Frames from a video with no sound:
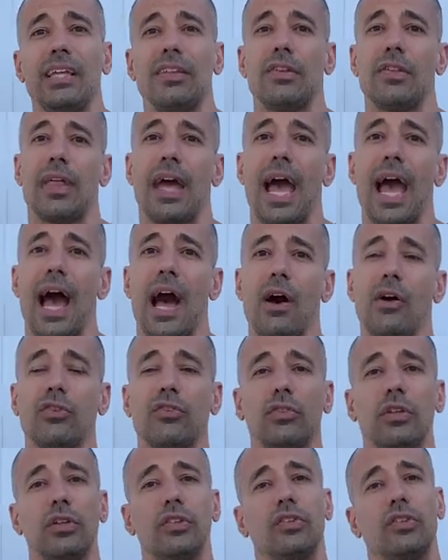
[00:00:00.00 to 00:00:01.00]
into the
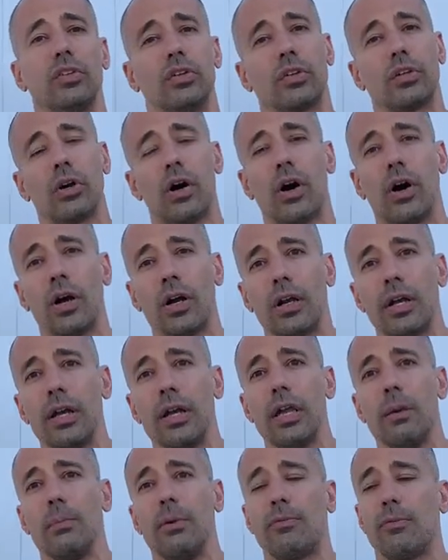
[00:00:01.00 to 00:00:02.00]
house or into your car
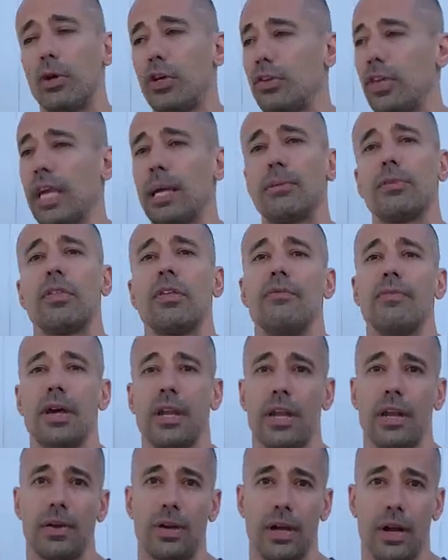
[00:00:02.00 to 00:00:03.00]
before you take them to the
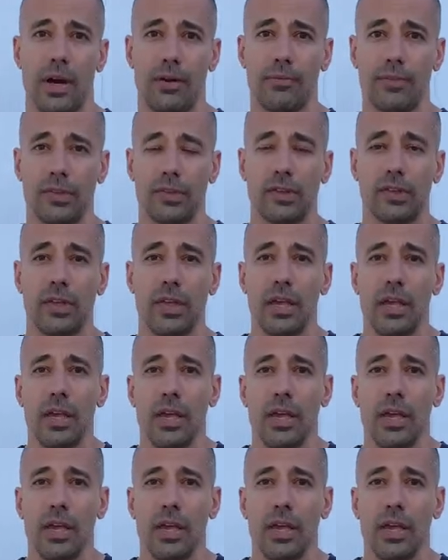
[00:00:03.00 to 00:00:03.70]
veterinary office.